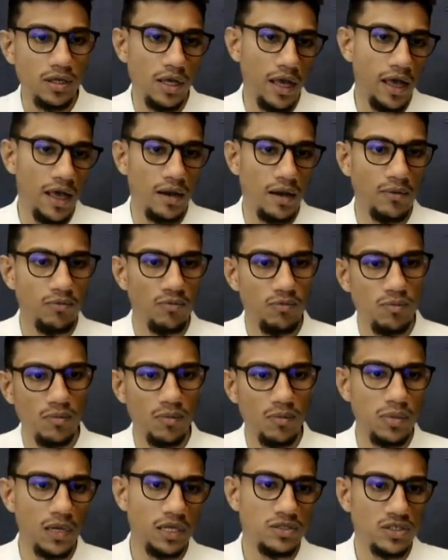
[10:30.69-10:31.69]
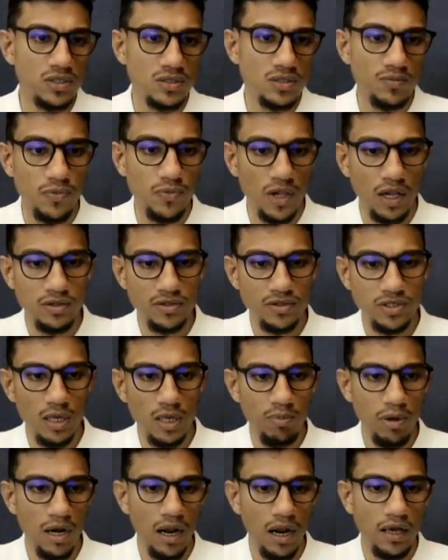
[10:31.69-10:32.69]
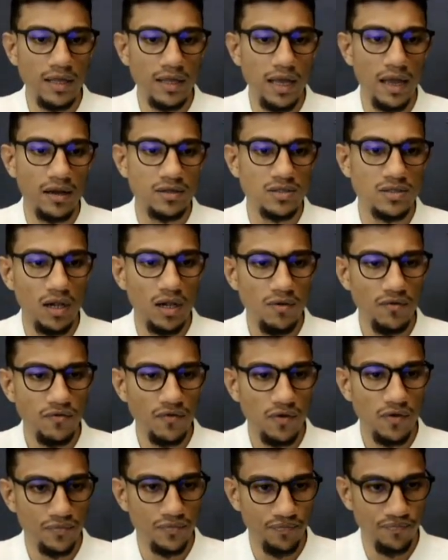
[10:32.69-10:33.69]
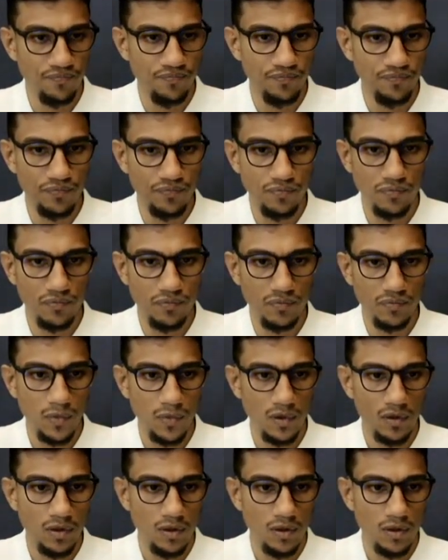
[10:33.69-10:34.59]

And let's keep it like that itself. We'll